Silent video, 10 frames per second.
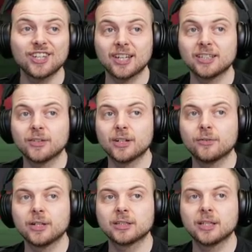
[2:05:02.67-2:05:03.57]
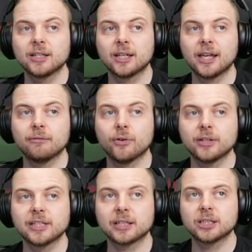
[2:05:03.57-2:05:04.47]
Is there any reason they didn't get
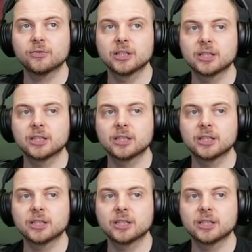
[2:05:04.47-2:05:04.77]
voice actors for this